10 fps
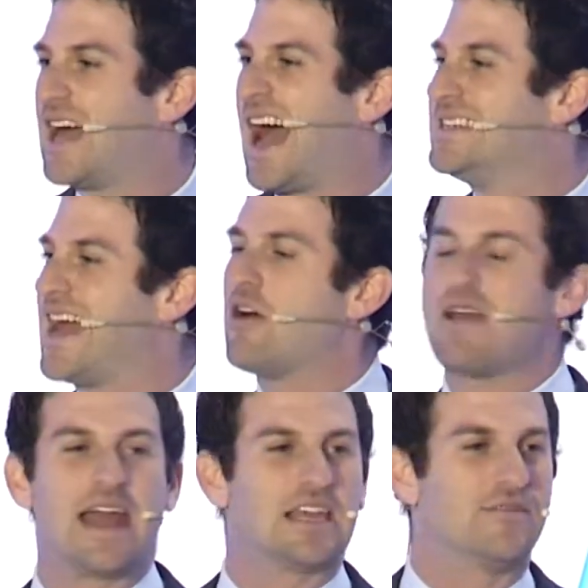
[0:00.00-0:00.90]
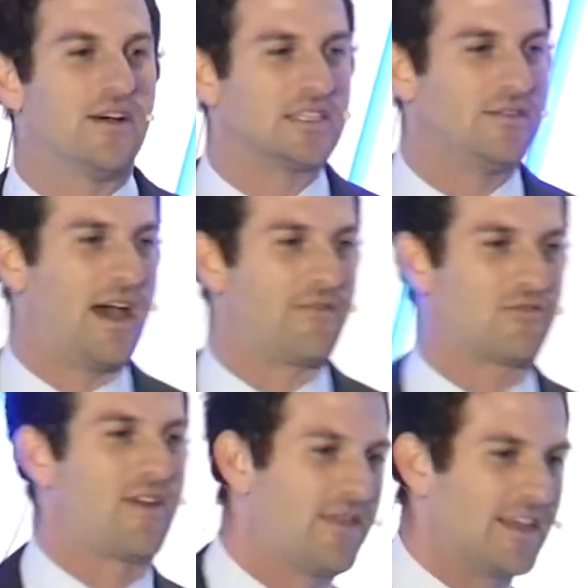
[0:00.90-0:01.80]
I doubt any of us have ever
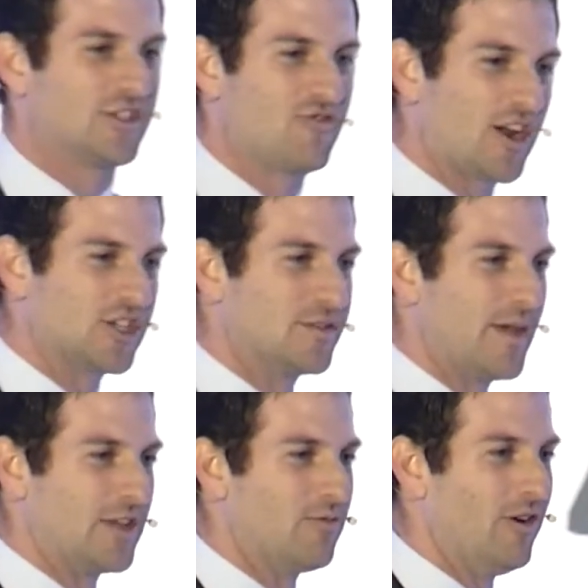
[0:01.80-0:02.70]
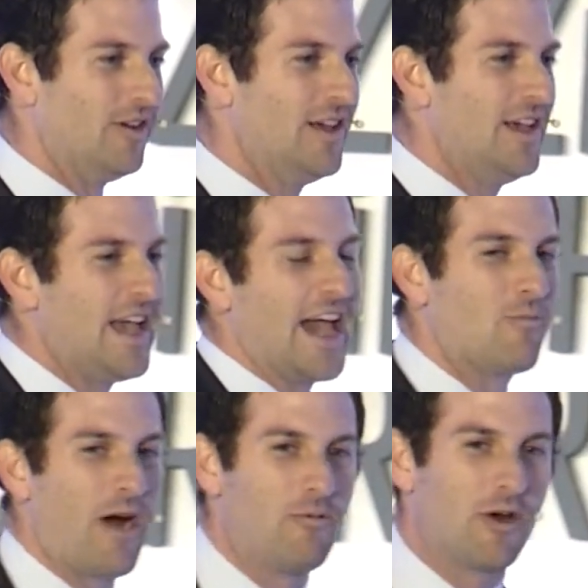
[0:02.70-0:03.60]
read the instructions manual. And
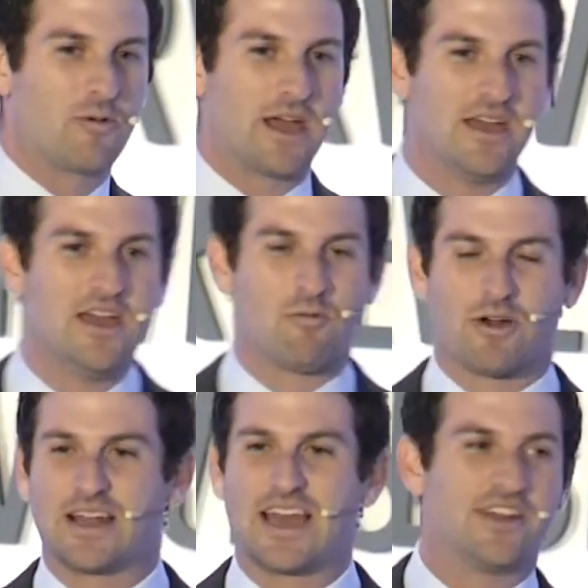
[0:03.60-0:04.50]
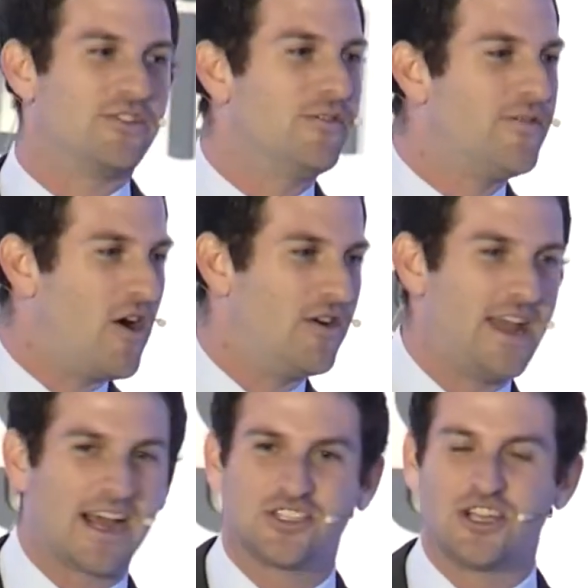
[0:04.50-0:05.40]
why would we? We're going to get a new phone
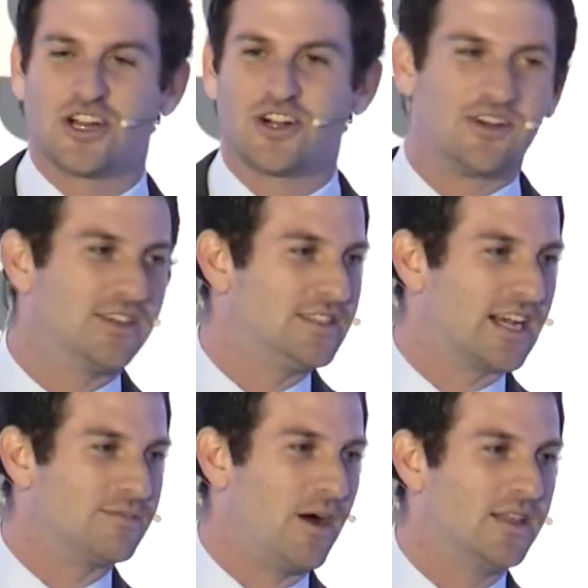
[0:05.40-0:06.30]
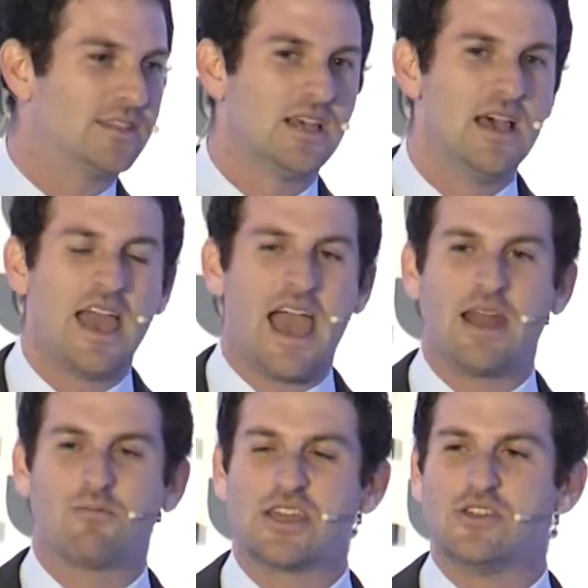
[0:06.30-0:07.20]
next year or in 6 months,
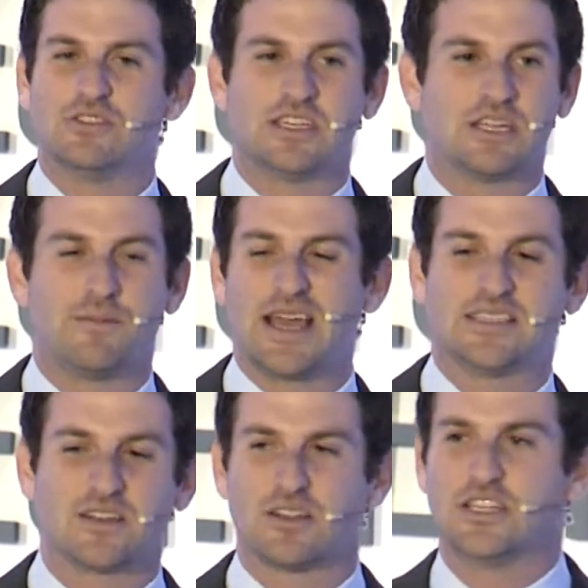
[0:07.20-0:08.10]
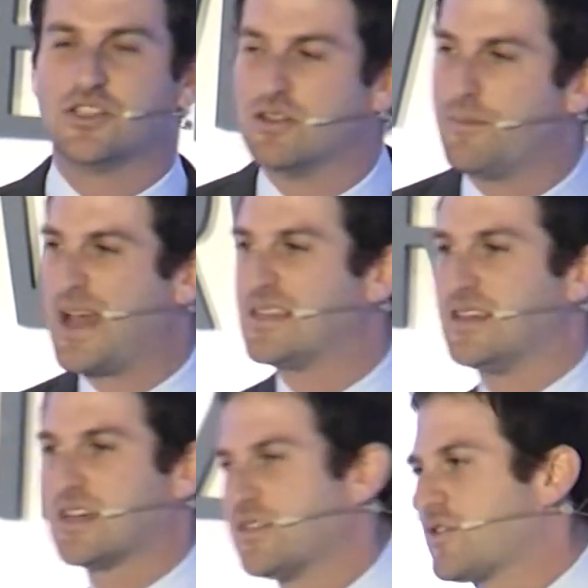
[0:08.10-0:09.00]
and we use it to basically do the
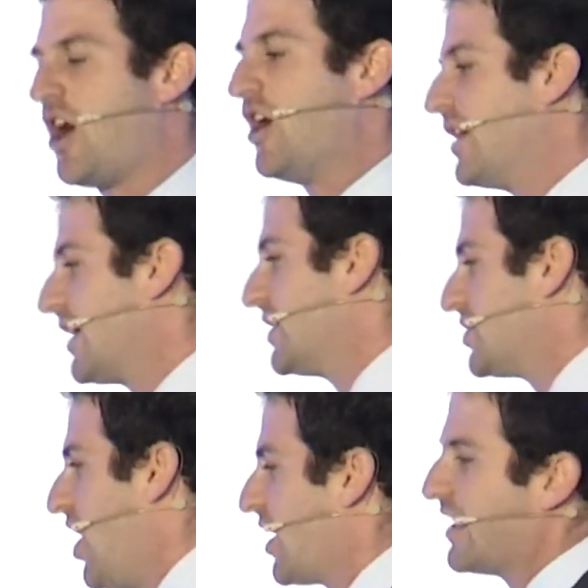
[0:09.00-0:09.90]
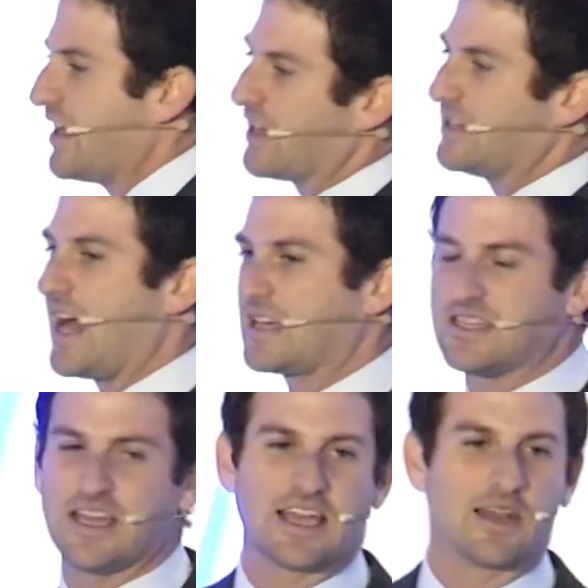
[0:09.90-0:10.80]
basics of calling and talking and
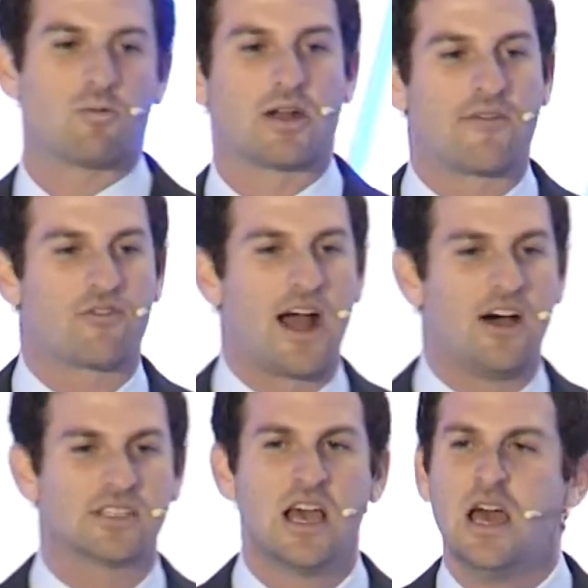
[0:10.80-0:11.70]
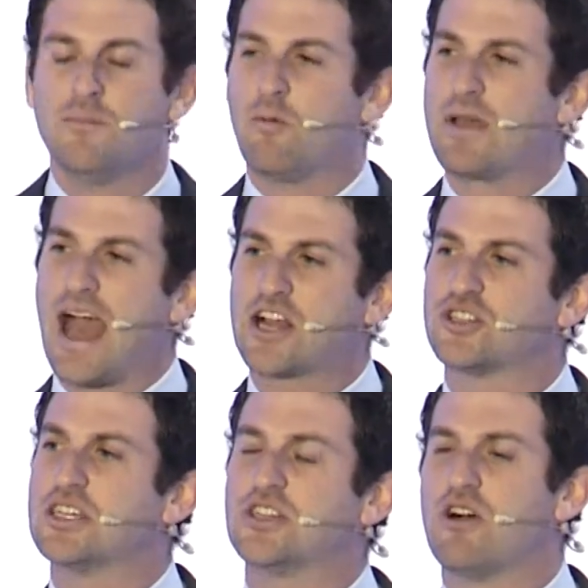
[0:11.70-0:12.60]
texting and whatever else, but we
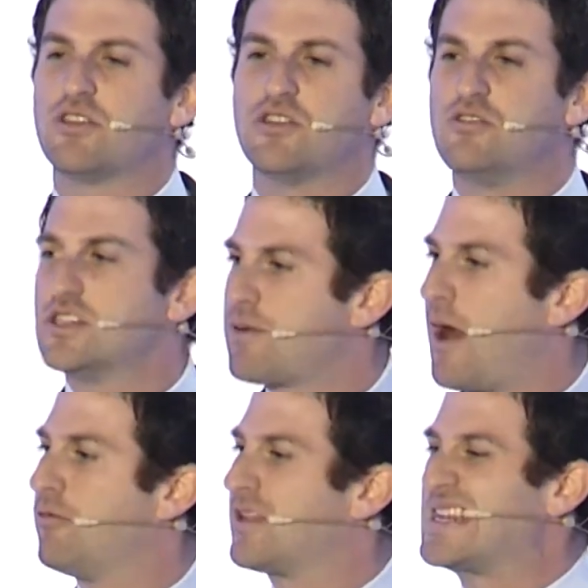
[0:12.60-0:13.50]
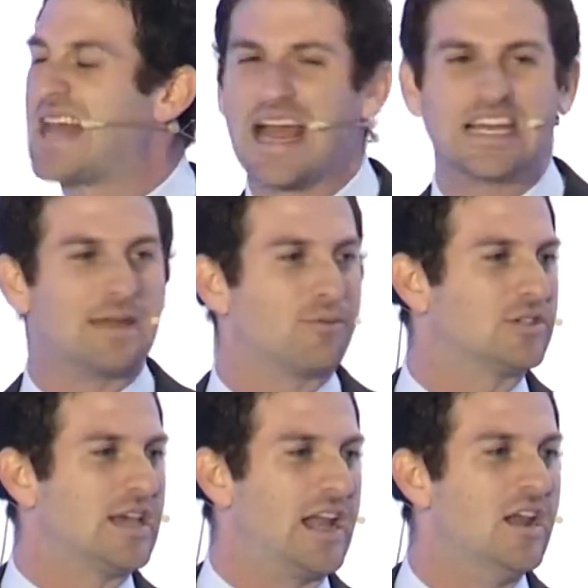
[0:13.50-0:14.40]
actually don't use probably
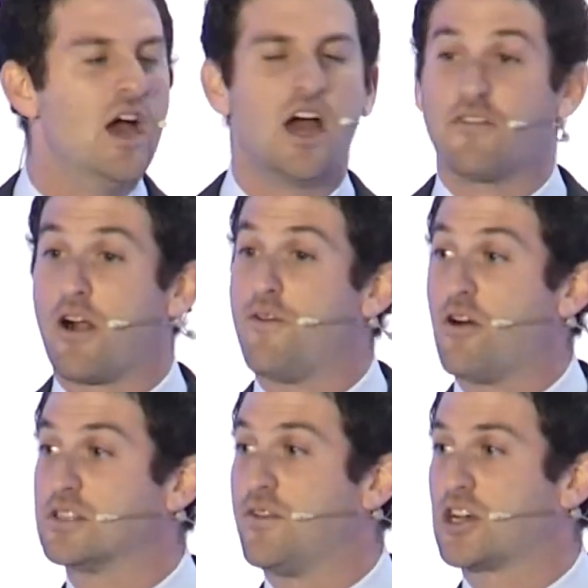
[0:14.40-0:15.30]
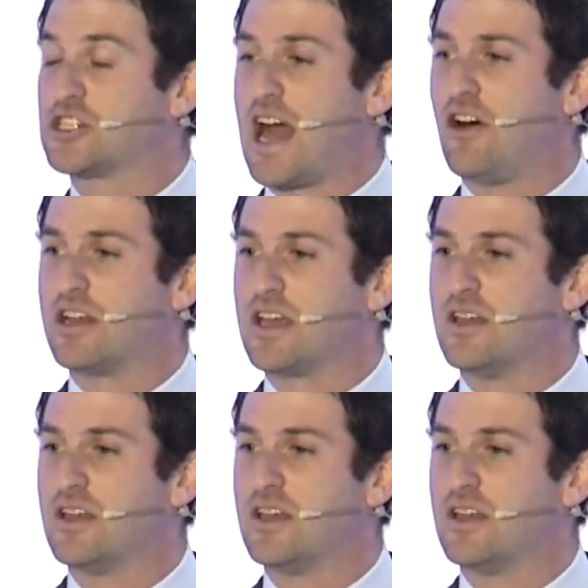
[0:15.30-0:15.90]
90% of our phone's functionality.